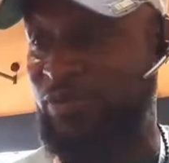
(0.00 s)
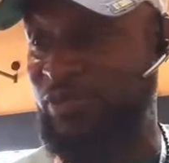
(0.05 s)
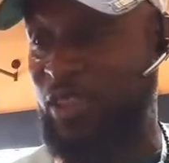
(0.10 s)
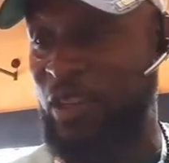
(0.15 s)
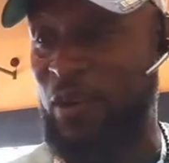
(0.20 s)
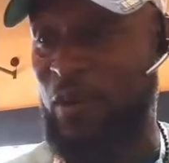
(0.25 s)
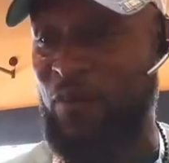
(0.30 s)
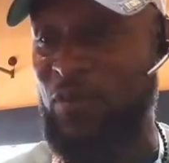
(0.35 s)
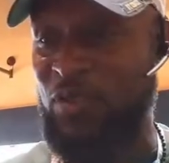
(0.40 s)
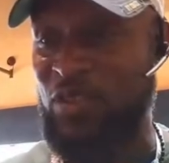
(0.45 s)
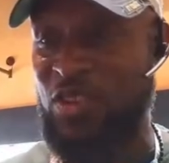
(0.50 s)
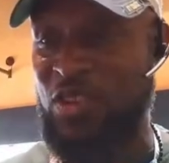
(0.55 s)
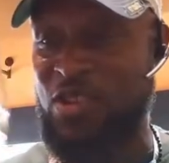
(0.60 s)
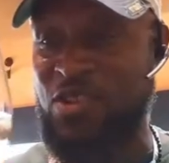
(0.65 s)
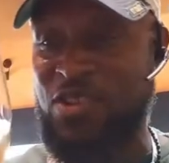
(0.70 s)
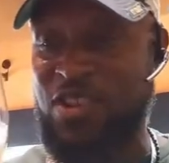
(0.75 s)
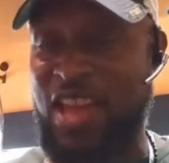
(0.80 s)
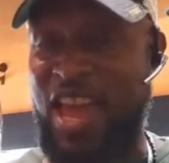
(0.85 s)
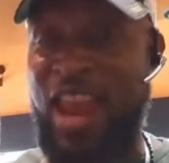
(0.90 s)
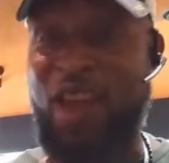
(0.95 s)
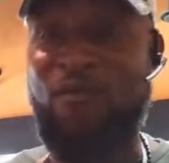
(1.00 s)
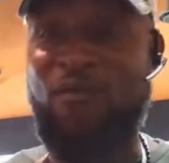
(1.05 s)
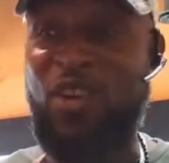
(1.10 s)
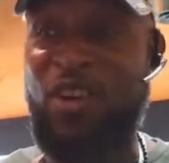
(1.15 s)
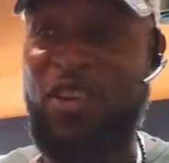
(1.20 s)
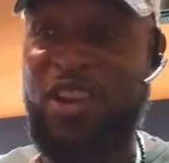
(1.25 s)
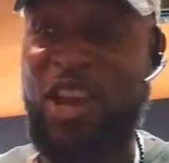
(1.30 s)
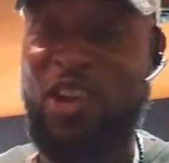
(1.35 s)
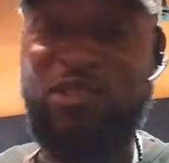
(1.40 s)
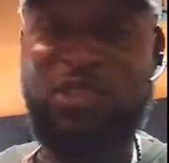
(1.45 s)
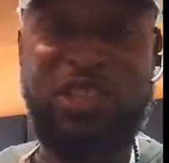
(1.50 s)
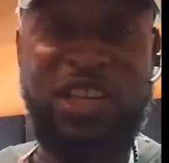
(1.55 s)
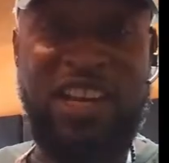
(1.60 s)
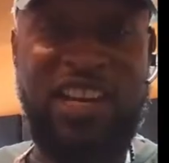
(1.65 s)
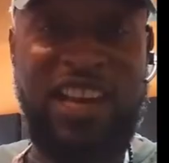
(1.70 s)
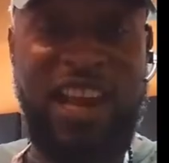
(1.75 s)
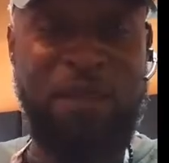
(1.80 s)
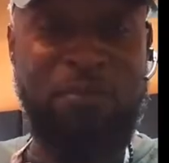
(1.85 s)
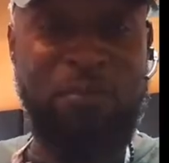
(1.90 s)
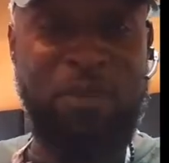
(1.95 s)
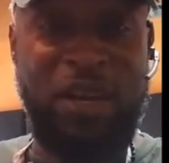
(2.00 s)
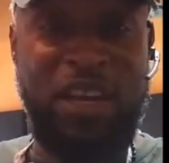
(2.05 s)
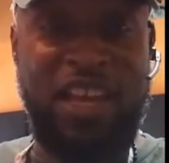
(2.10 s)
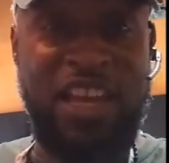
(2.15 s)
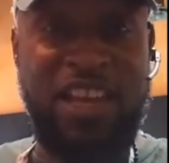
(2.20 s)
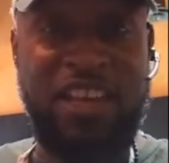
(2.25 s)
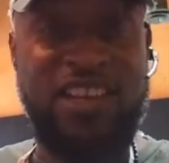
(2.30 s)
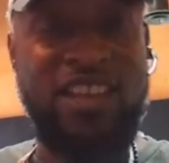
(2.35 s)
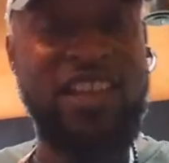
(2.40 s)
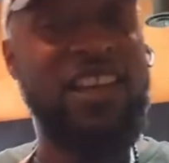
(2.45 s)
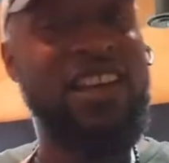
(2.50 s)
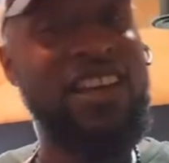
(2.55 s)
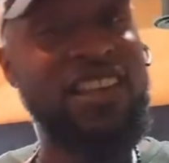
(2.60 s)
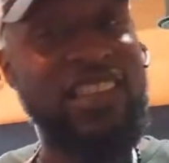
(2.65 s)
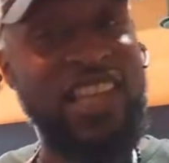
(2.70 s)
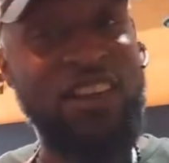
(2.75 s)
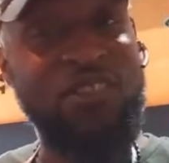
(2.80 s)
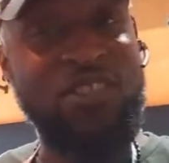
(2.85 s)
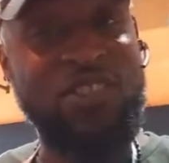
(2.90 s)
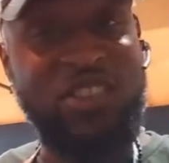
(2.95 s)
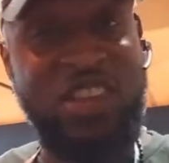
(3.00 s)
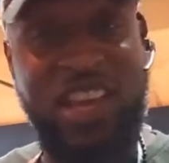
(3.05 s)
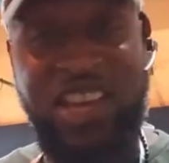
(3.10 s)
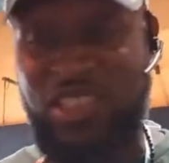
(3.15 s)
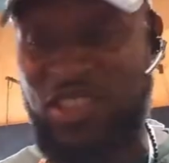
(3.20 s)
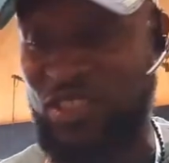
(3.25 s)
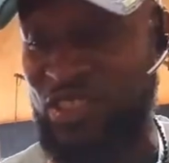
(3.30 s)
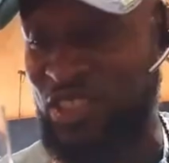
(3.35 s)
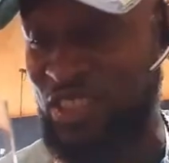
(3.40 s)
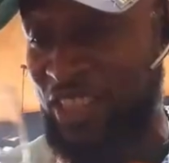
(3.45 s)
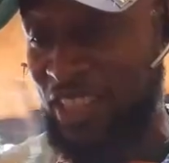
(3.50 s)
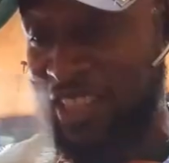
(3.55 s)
You know, so I'm very interested in that blend that was aged on the